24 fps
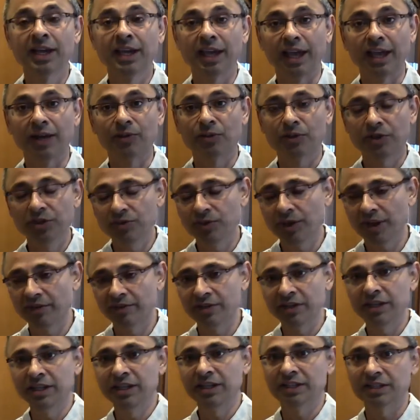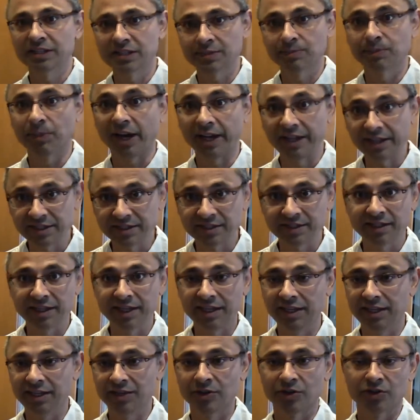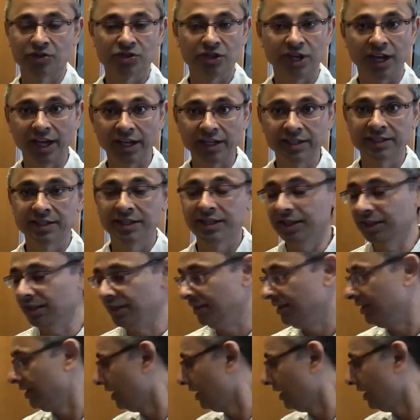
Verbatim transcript: And when you have Indian spice tea or chai tea,